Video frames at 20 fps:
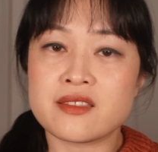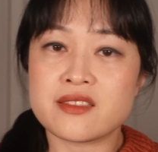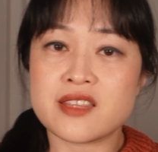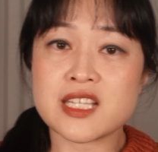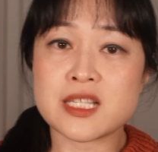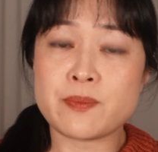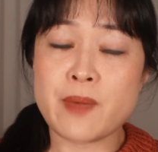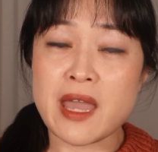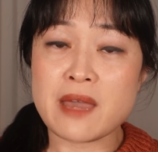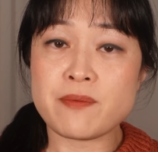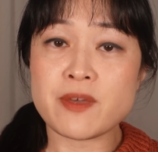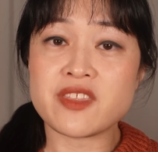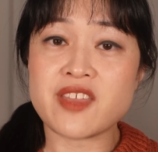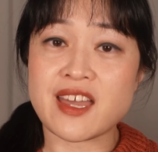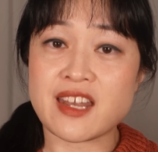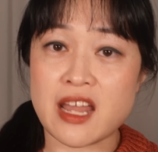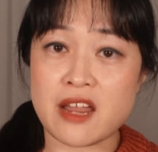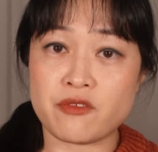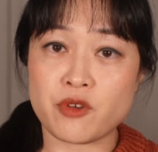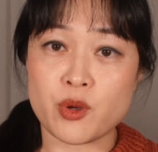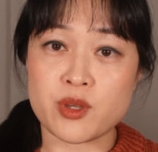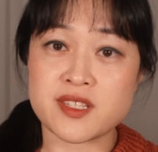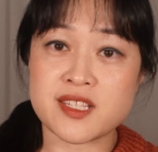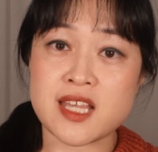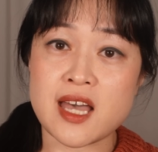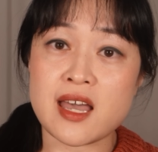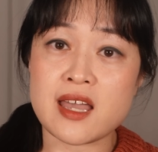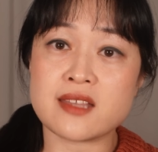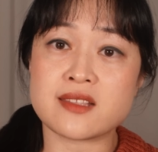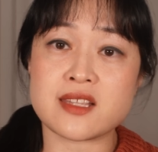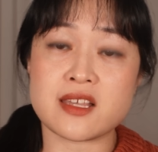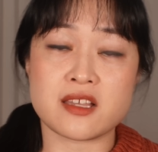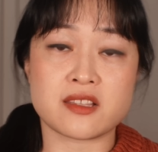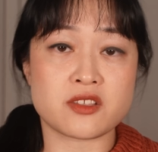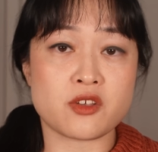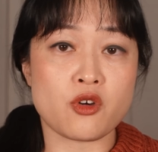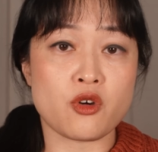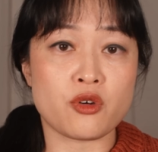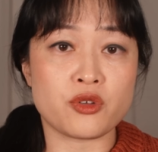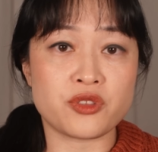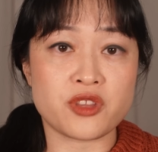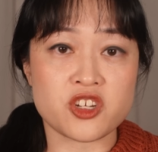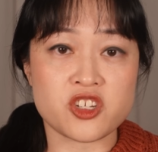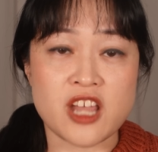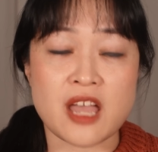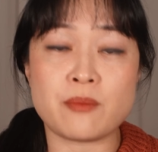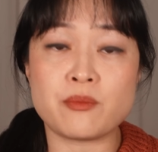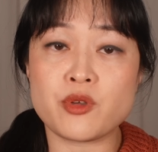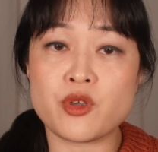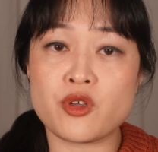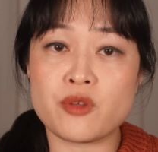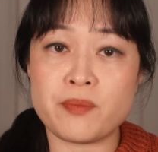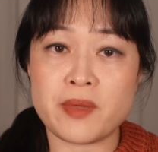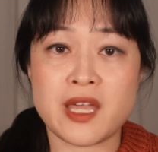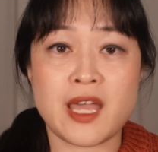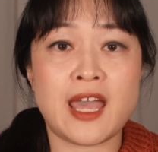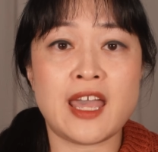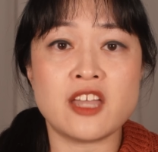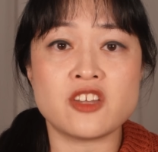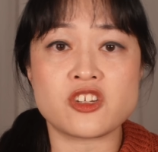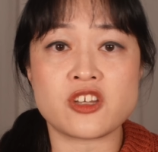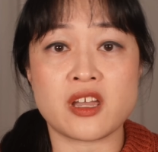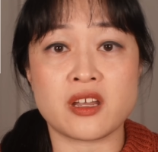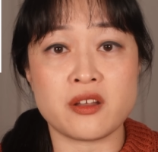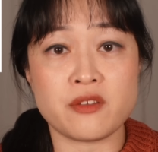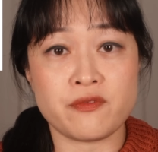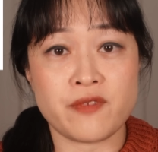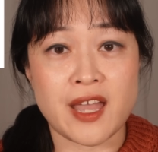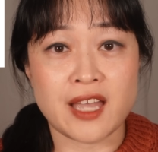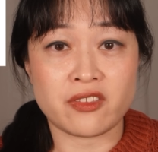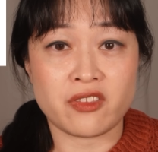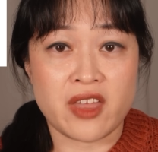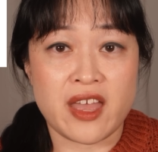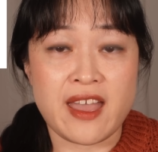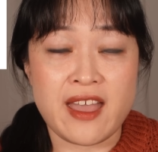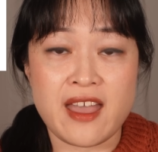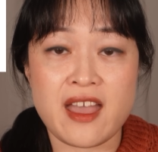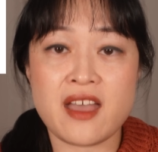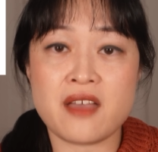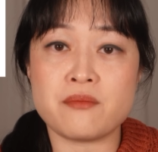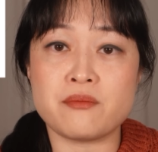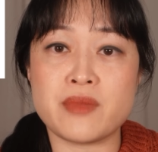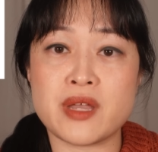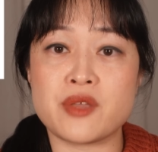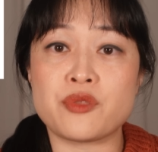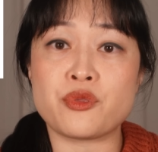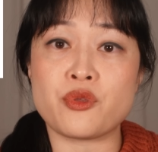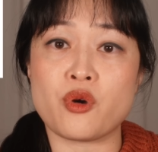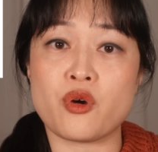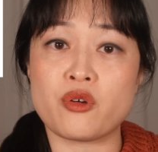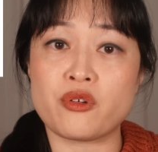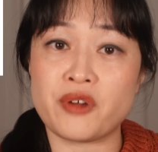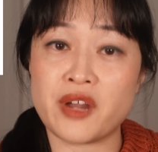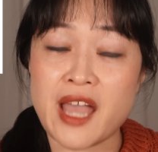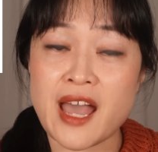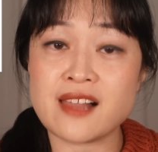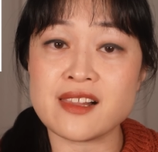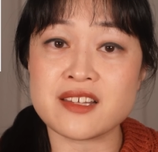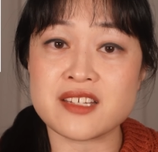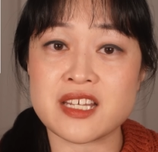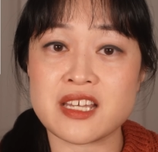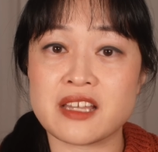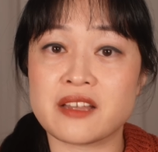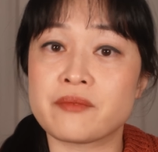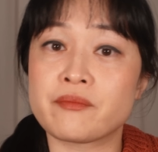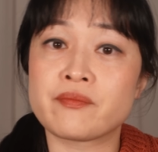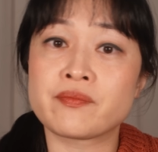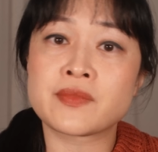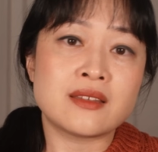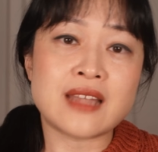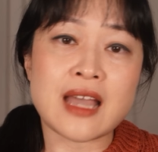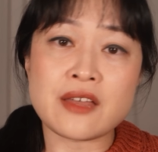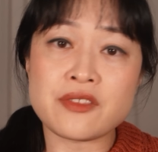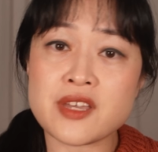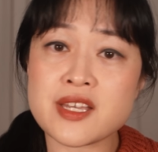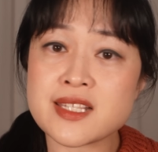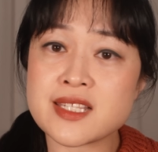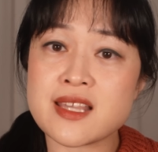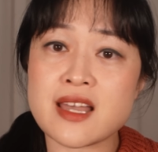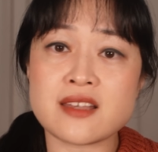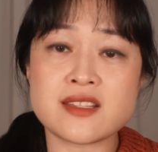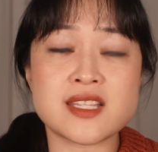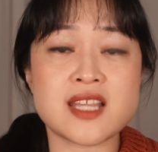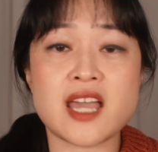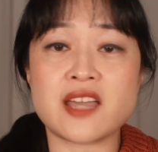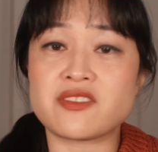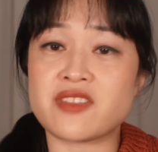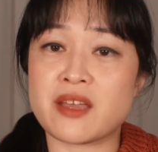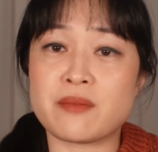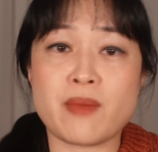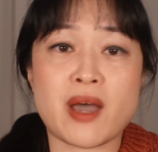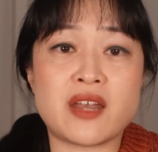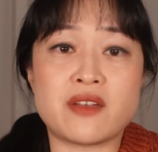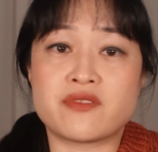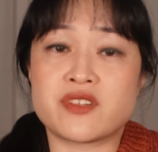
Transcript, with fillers: This paper that everyone cites, it's called The Shampoo pH Can Affect the Hair, Myth or Reality. Now this sounds like they might